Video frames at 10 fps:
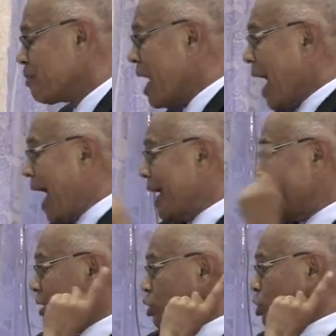I
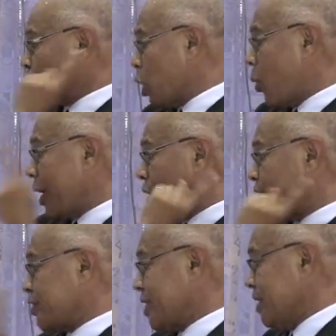need to sow a lot of
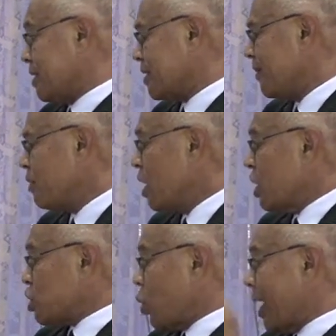seeds.
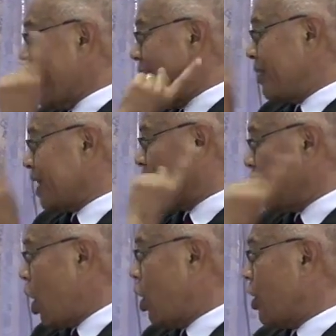So whatever the
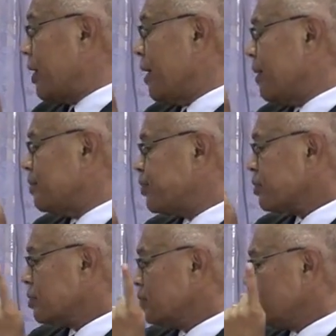Lord
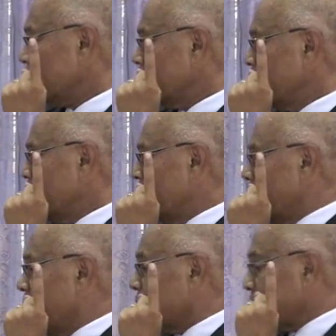
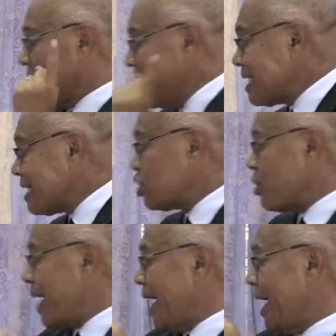released into
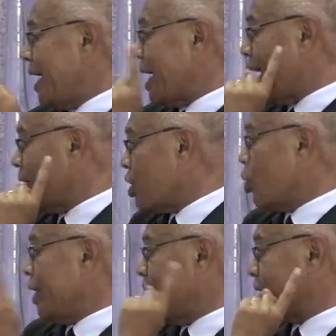my hand, I
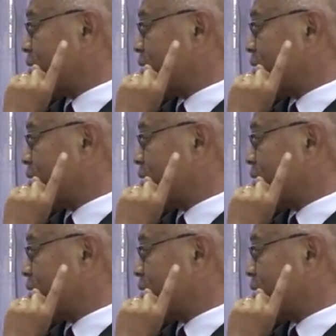know it is